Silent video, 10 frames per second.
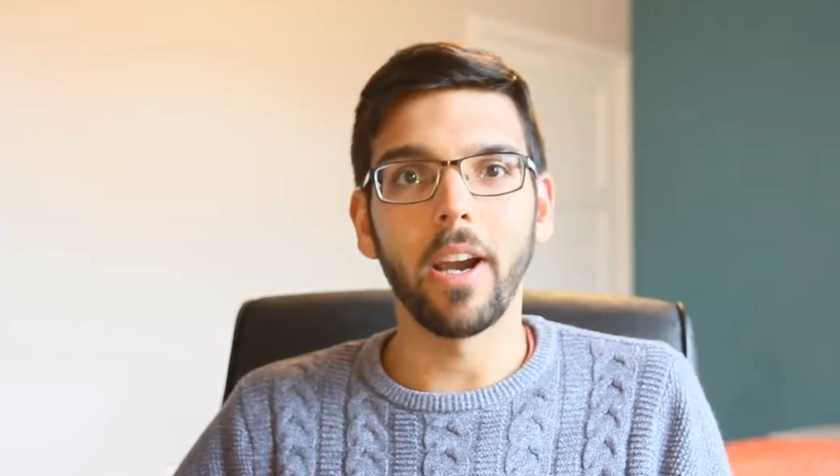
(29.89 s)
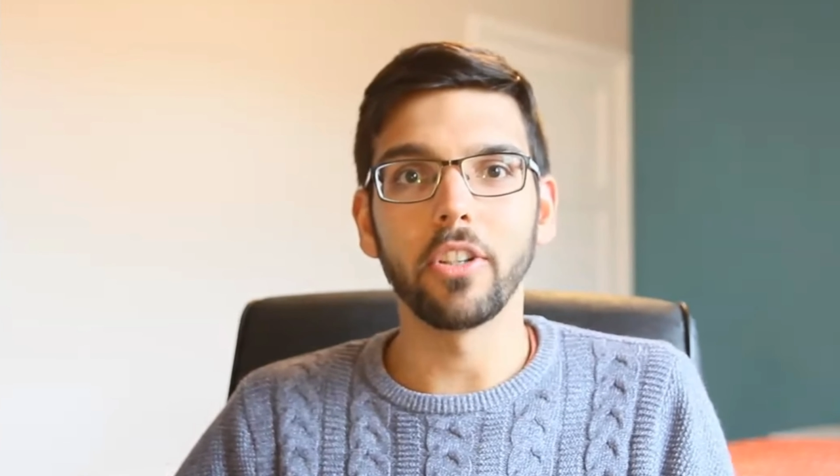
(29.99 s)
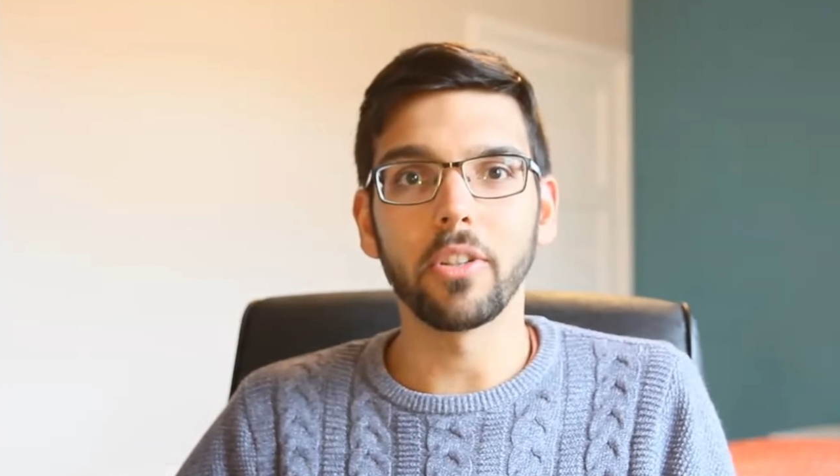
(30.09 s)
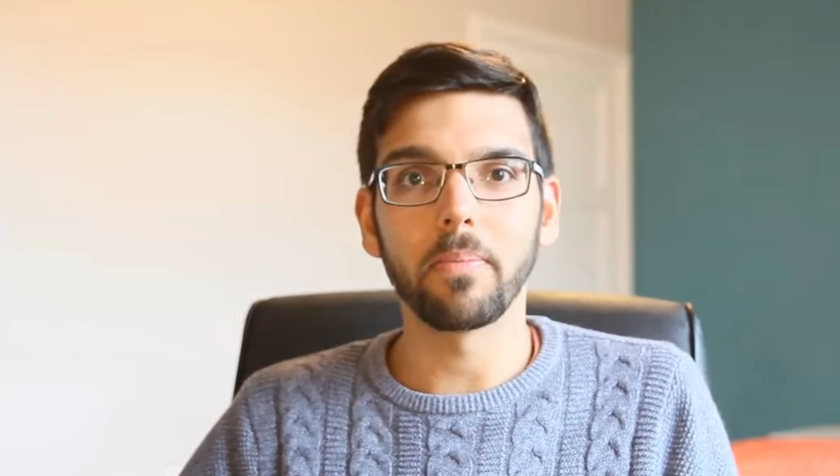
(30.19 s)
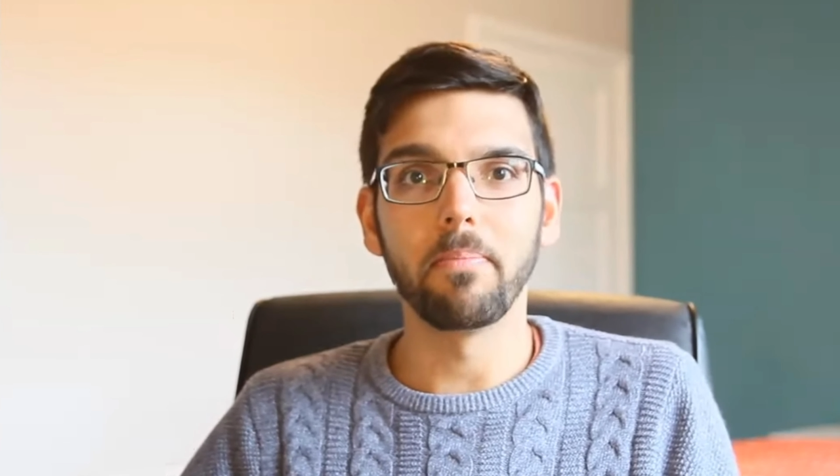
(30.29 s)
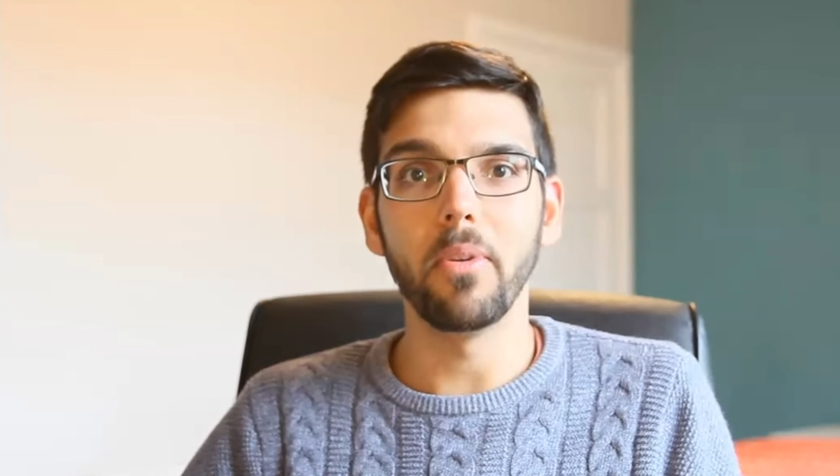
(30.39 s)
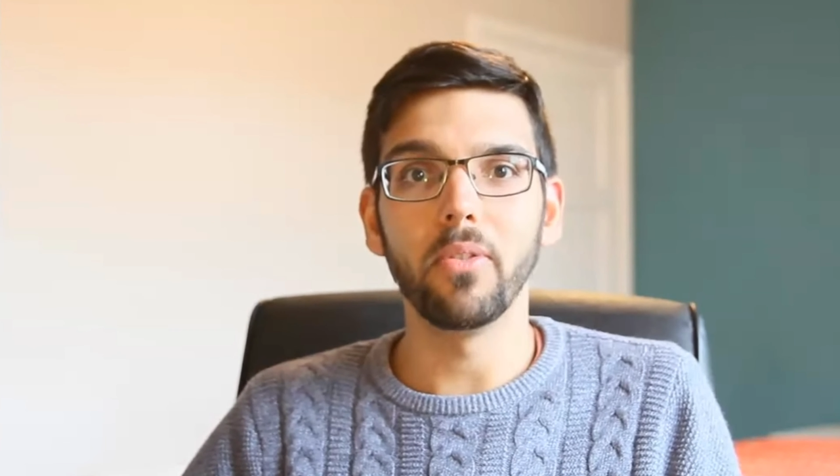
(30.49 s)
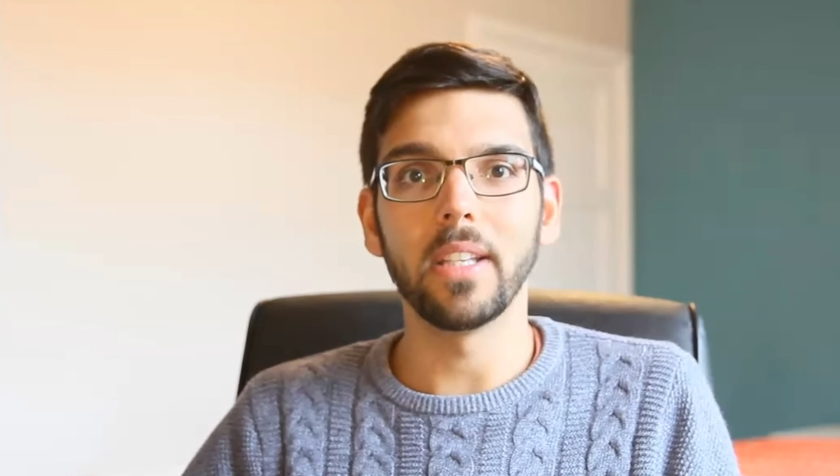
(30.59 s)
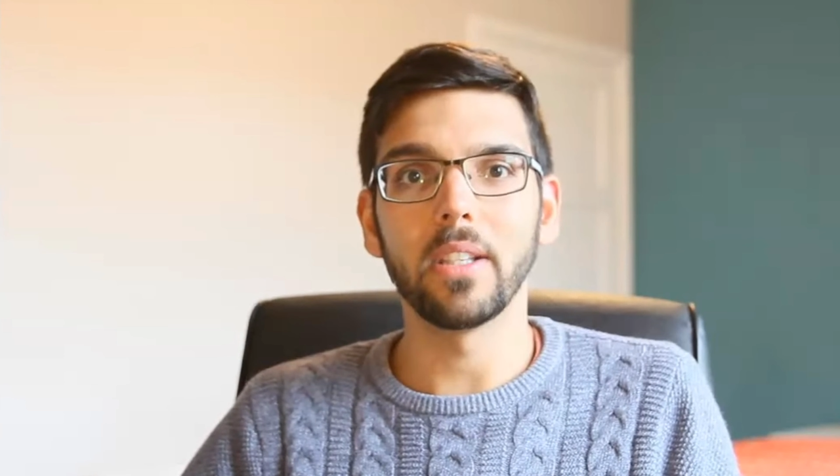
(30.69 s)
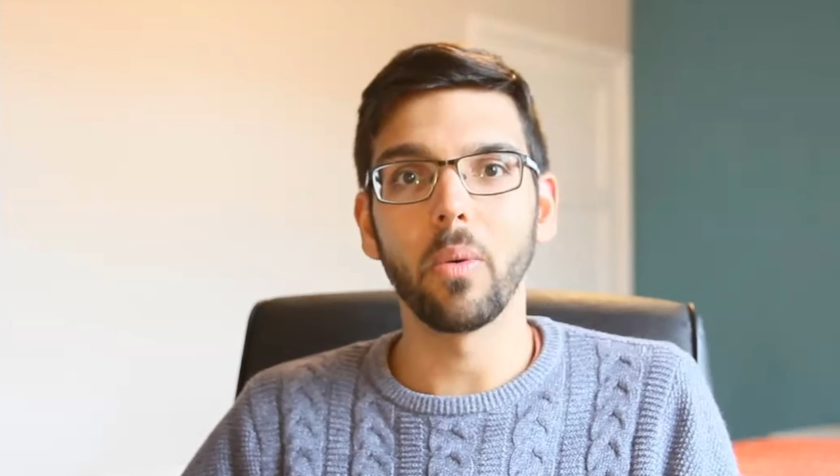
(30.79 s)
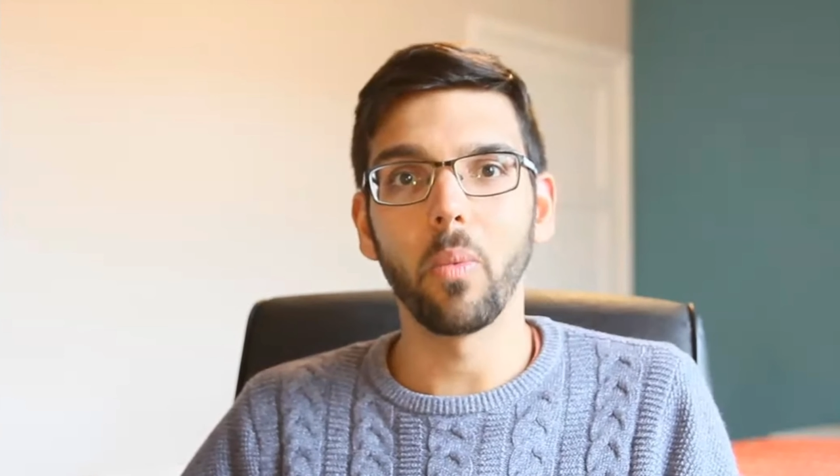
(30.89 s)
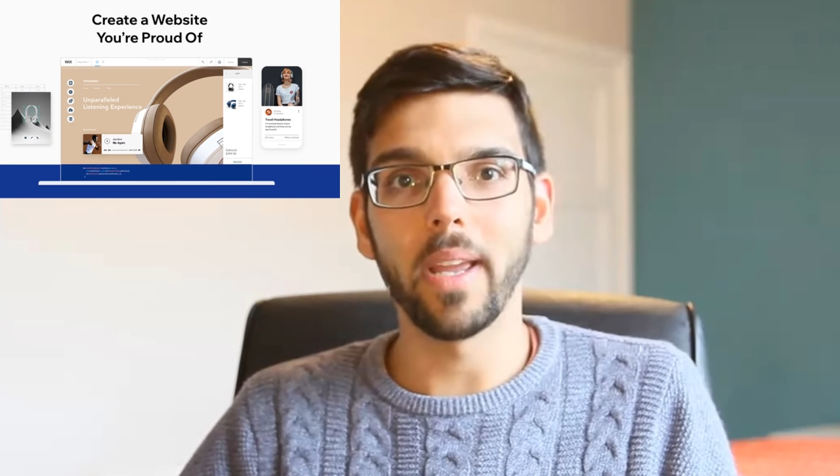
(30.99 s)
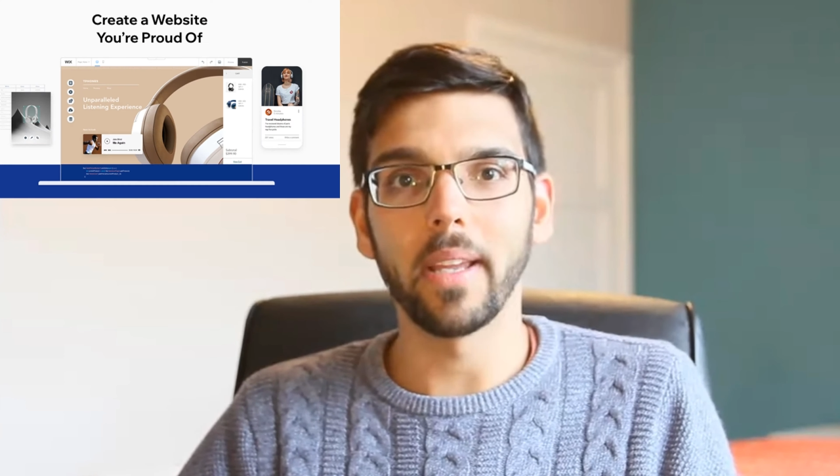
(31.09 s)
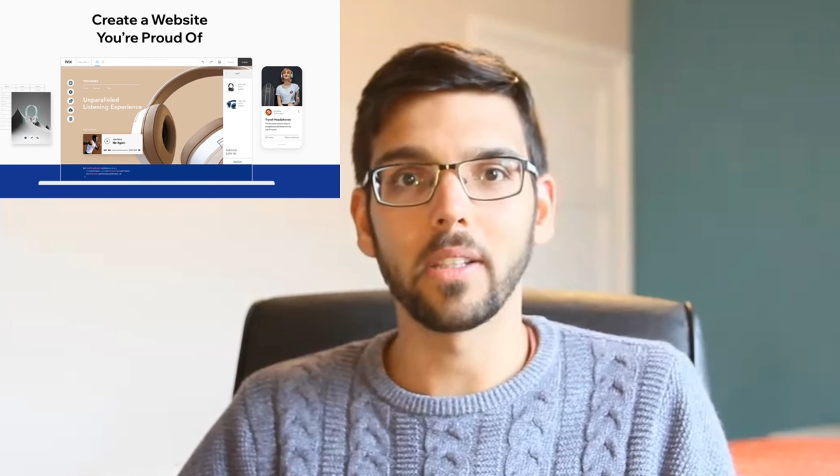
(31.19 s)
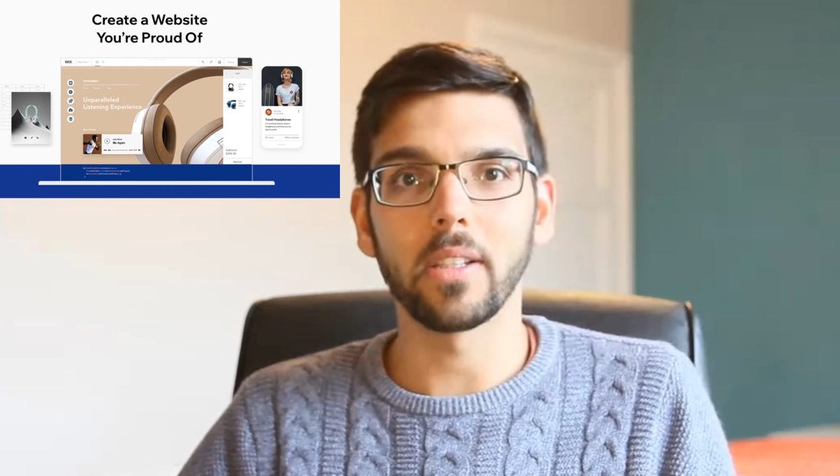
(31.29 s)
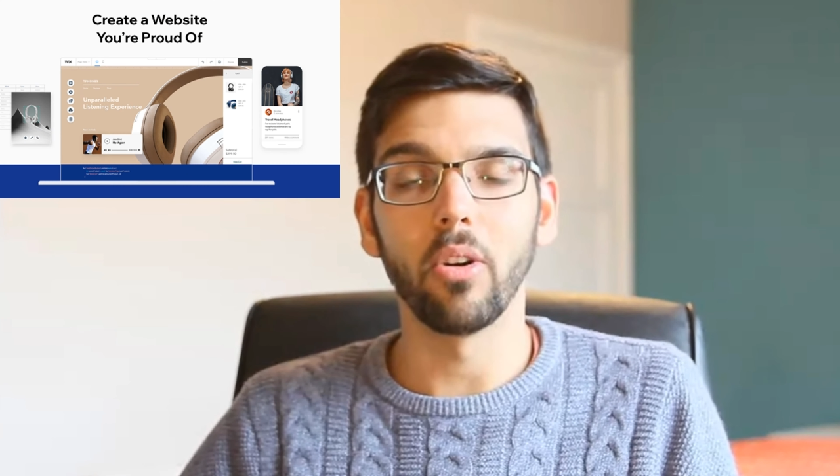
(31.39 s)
just move it to Wix,